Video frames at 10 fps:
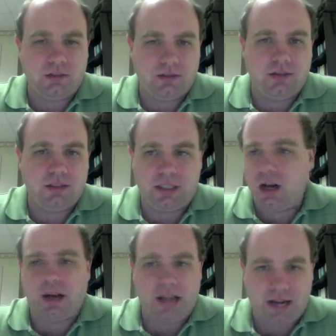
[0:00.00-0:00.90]

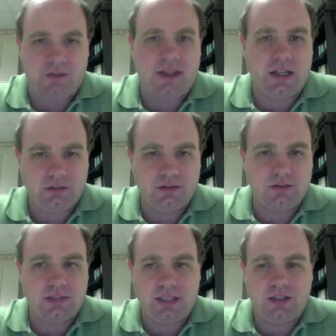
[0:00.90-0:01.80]
then it ought to
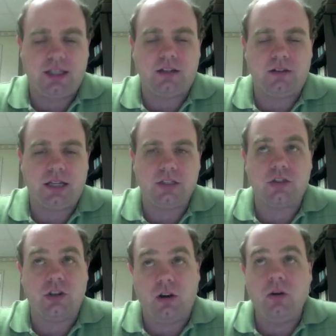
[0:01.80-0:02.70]
have that
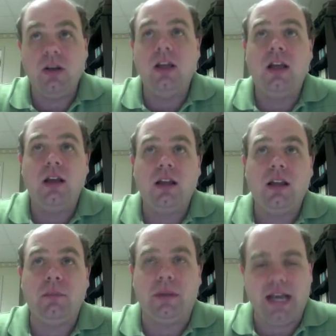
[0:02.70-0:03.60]
link. Okay,
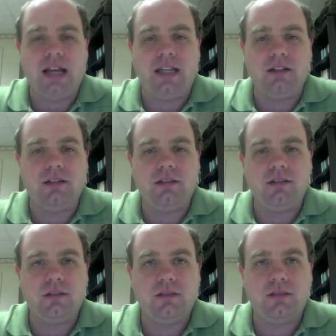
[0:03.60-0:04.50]
so, but
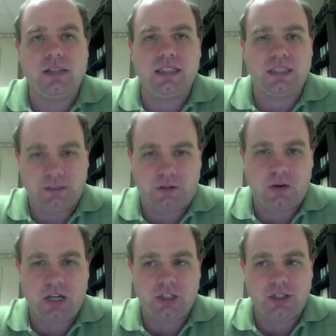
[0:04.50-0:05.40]
now
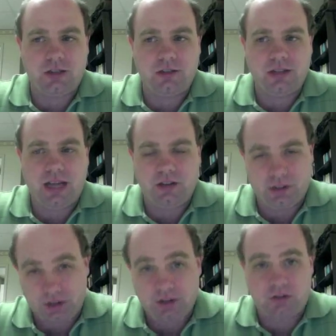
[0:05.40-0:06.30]
that's a different
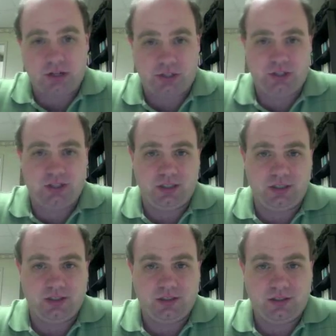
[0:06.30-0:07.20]
question. Now another
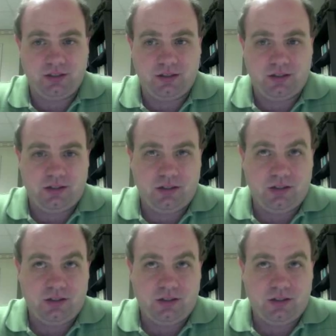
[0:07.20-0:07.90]
question is,